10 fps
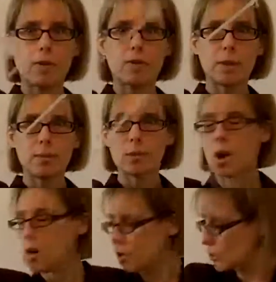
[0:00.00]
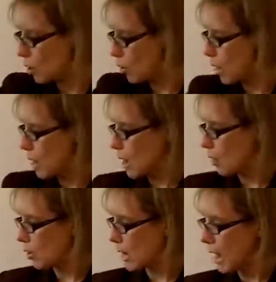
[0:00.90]
for them to also
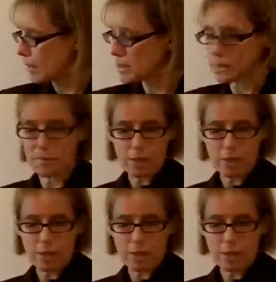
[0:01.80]
look at.